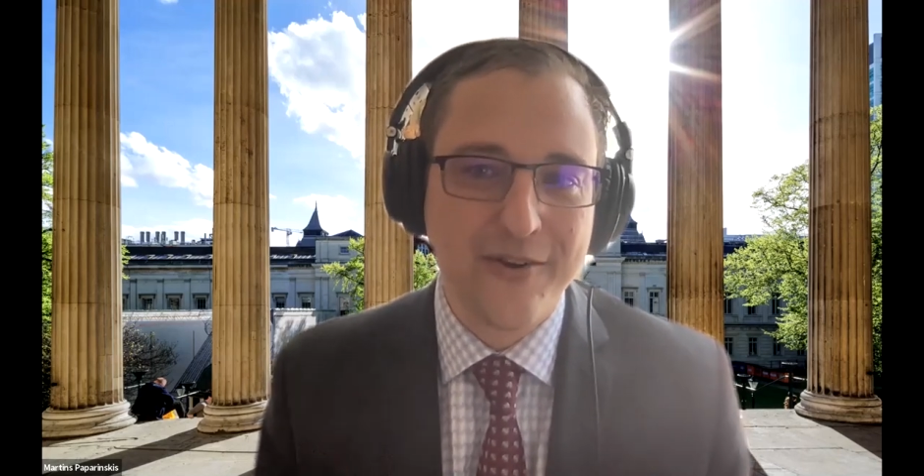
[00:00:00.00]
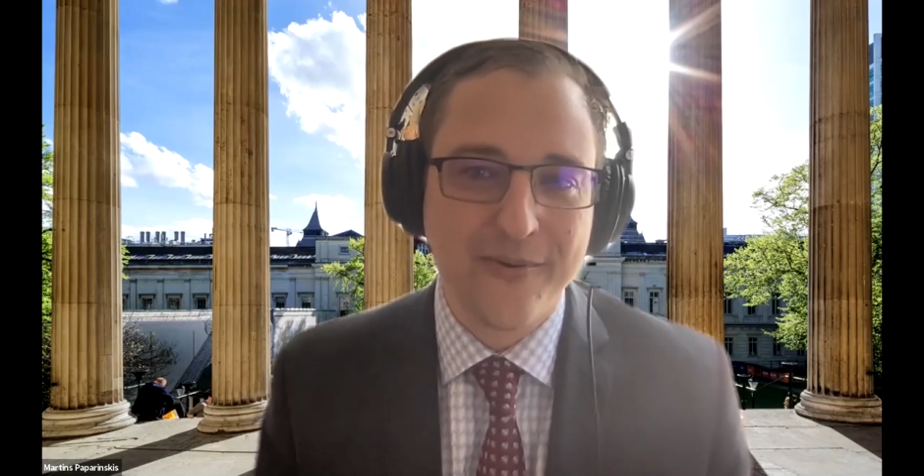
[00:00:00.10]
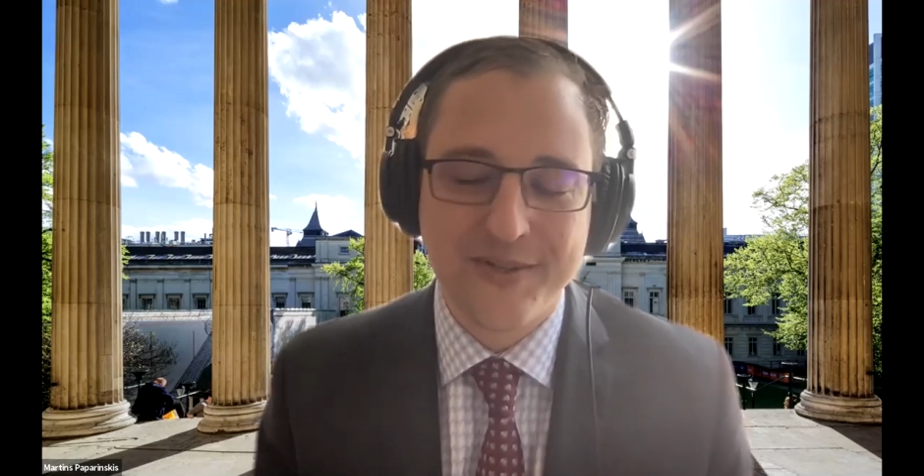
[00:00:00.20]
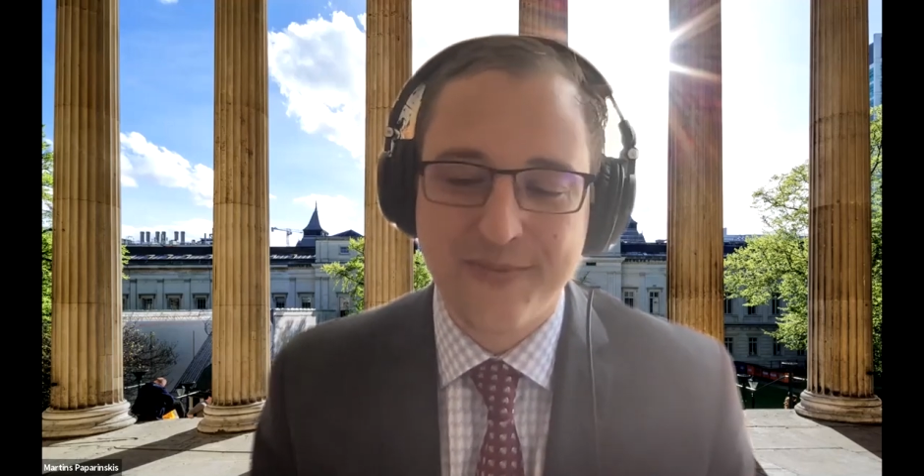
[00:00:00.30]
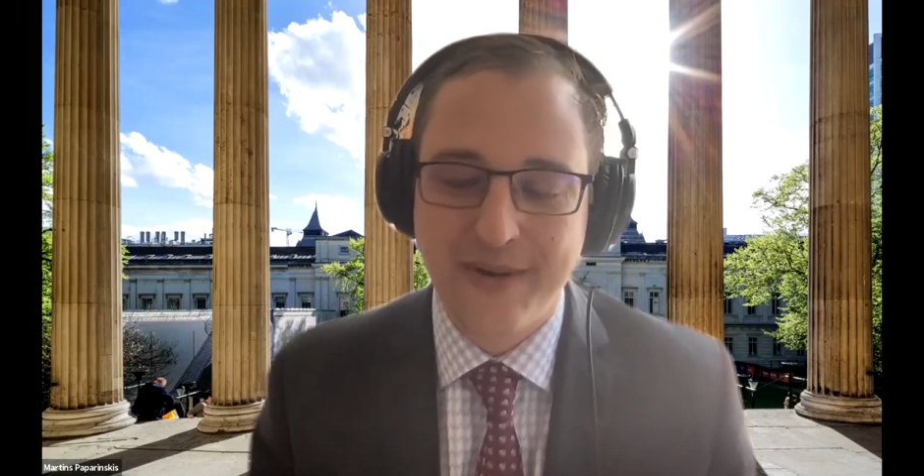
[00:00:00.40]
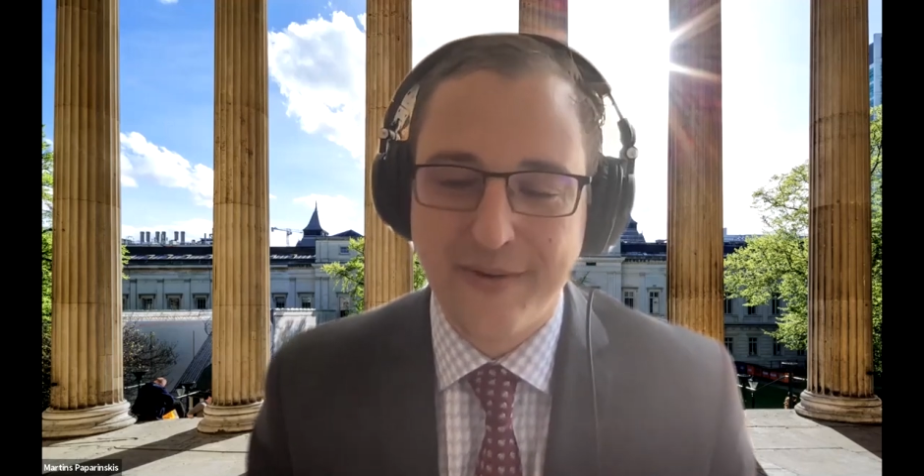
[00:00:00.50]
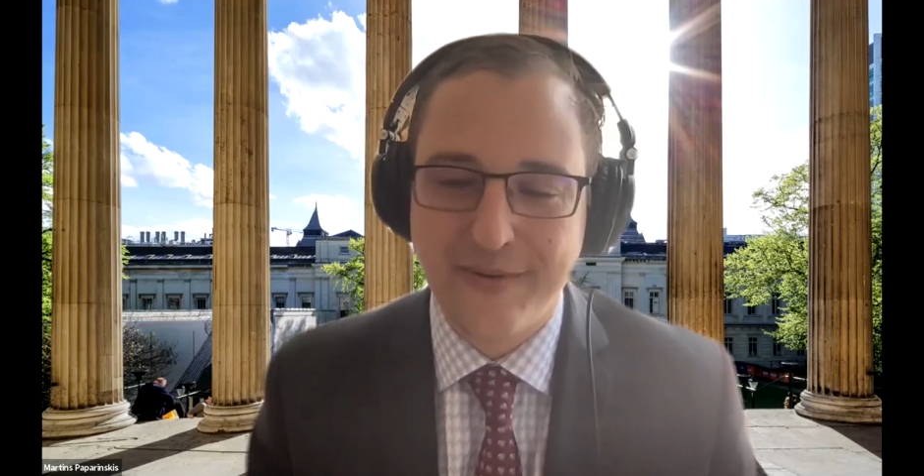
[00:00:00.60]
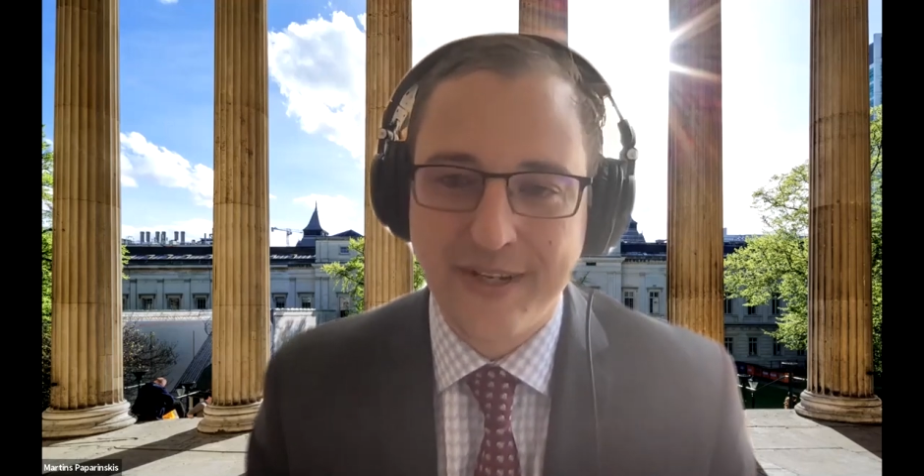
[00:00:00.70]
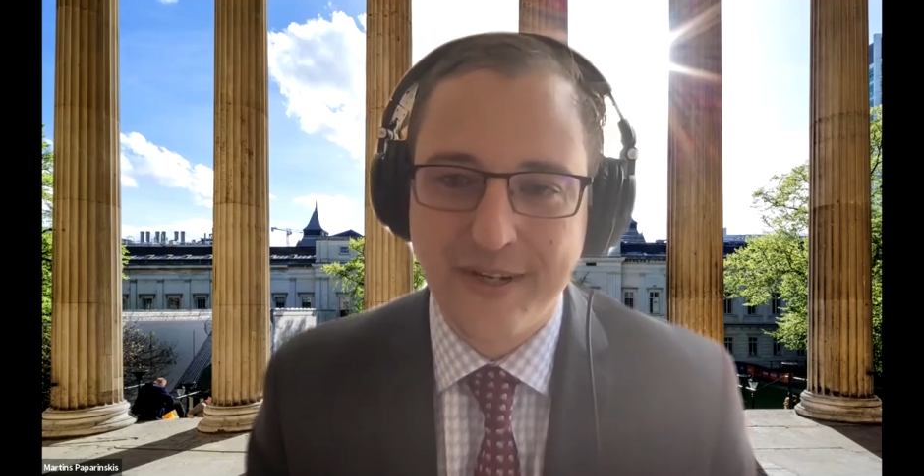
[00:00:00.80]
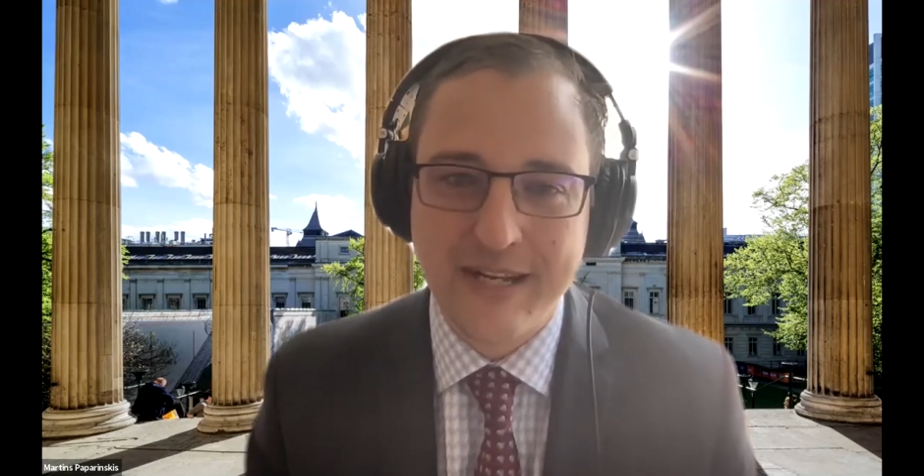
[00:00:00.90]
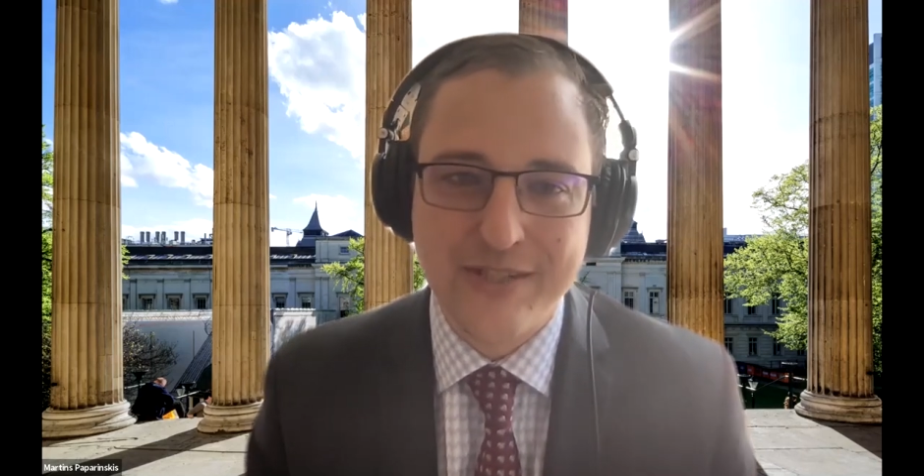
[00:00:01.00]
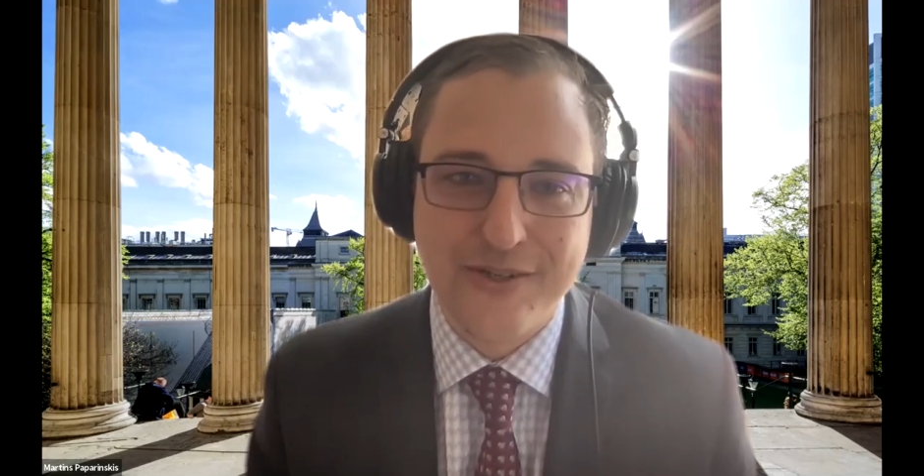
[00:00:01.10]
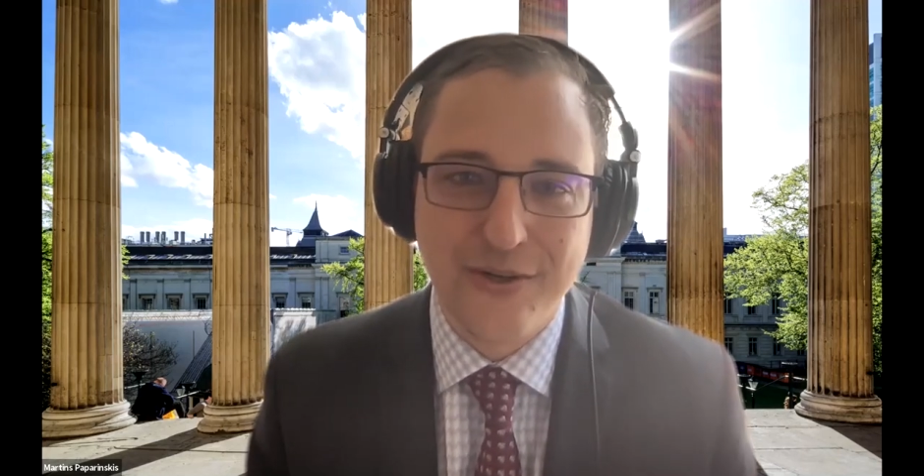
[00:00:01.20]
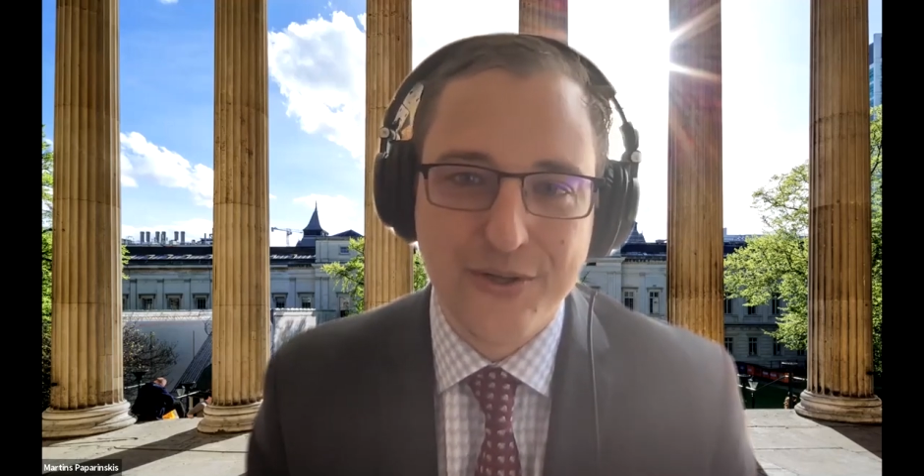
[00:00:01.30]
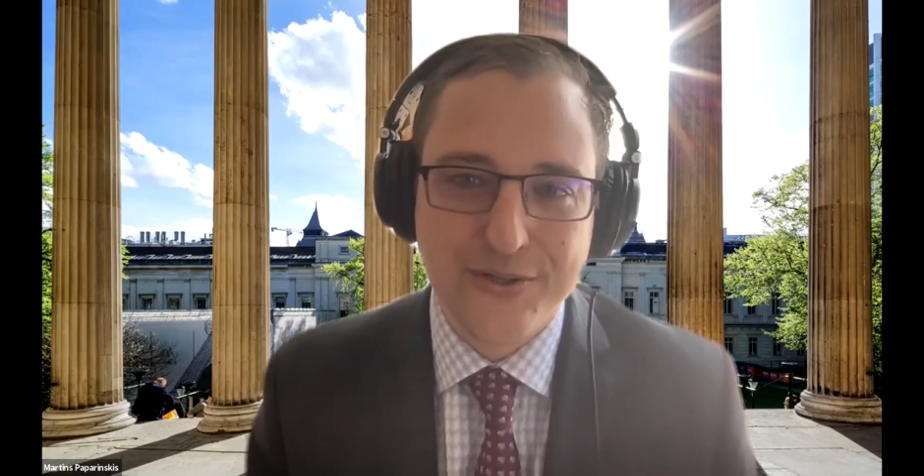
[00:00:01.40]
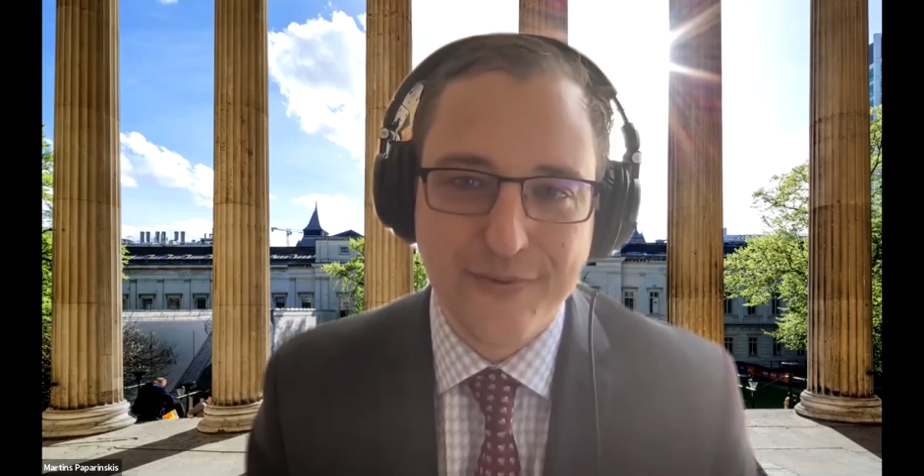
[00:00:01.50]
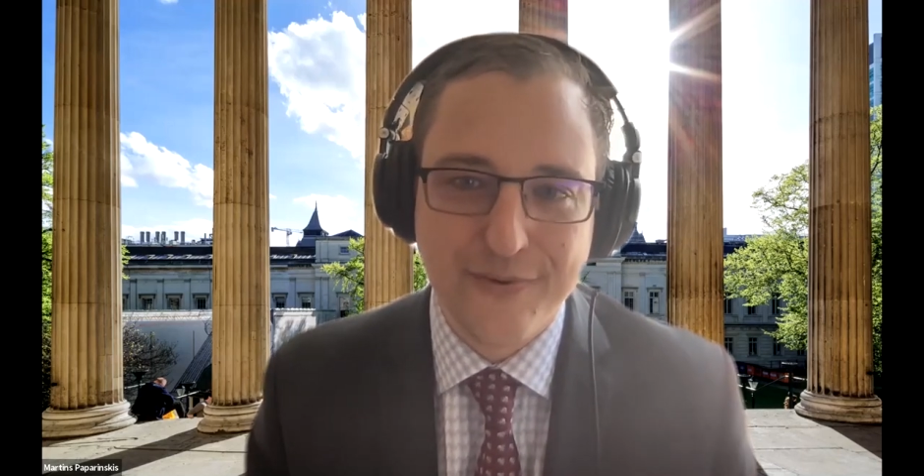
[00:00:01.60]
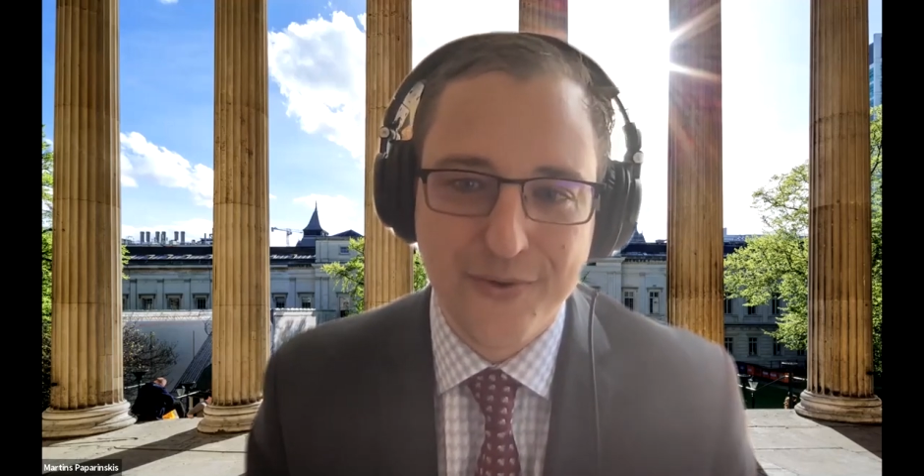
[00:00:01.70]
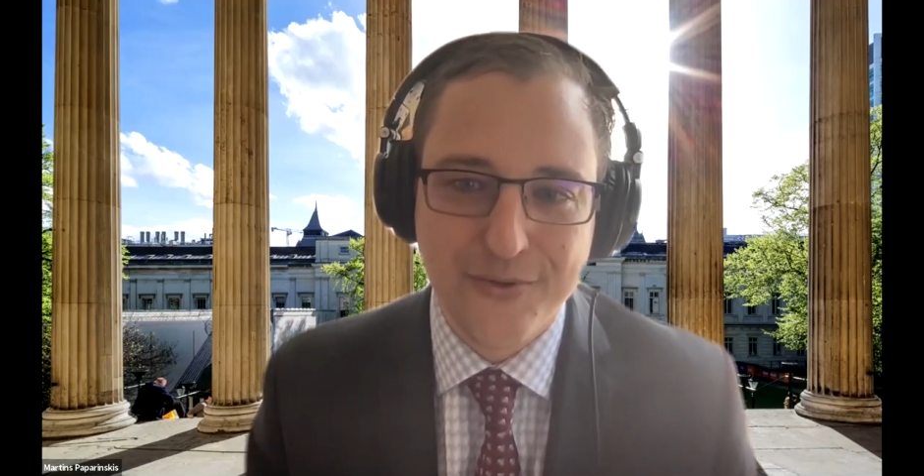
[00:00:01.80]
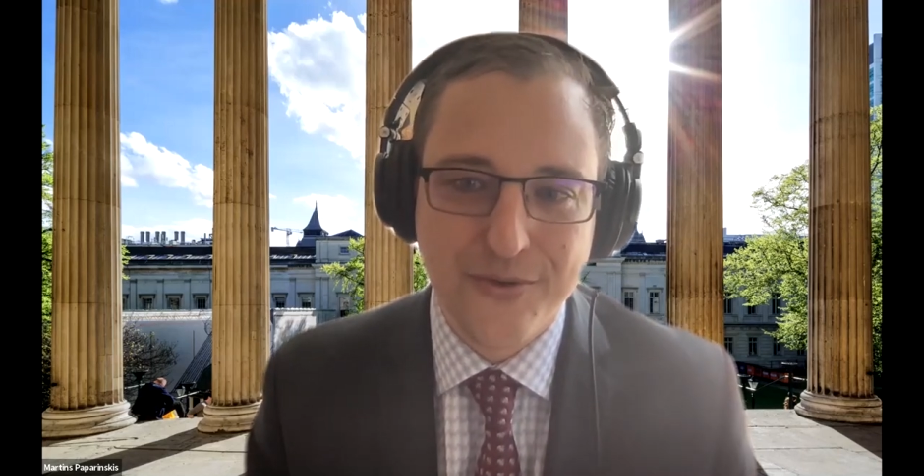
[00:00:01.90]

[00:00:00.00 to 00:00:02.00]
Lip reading: who was one of the great scholars, of course,